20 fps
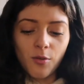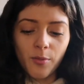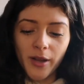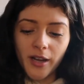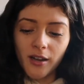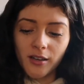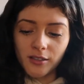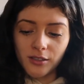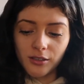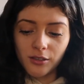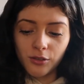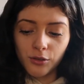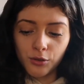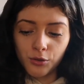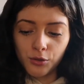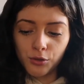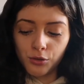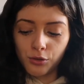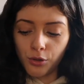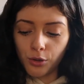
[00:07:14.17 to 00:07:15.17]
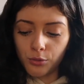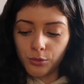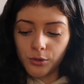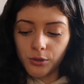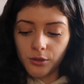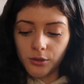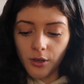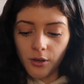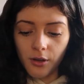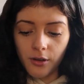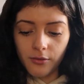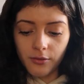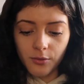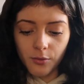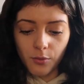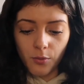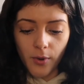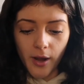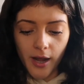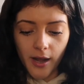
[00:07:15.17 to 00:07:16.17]
oh my gosh, these are so soft,
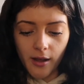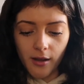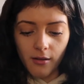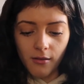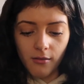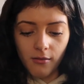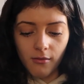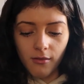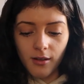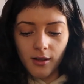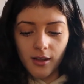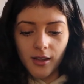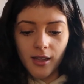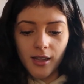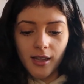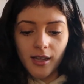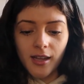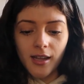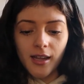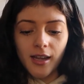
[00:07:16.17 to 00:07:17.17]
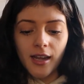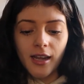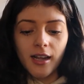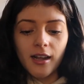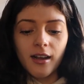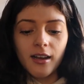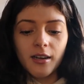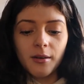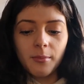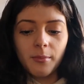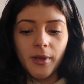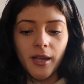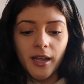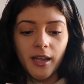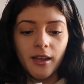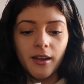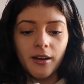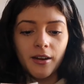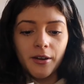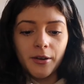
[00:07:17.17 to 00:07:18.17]
wow. Got a
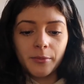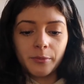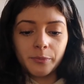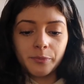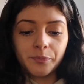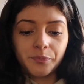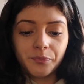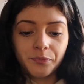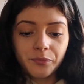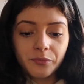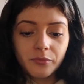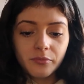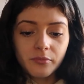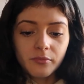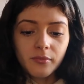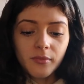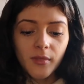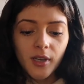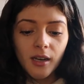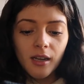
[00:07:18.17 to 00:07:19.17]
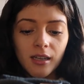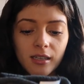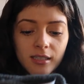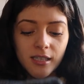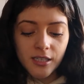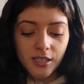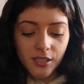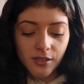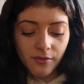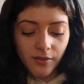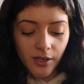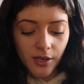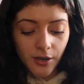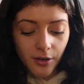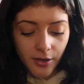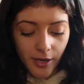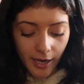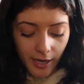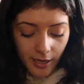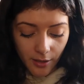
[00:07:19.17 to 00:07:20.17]
pair because I just
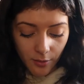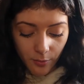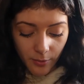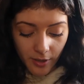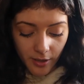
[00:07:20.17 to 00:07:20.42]
figured I could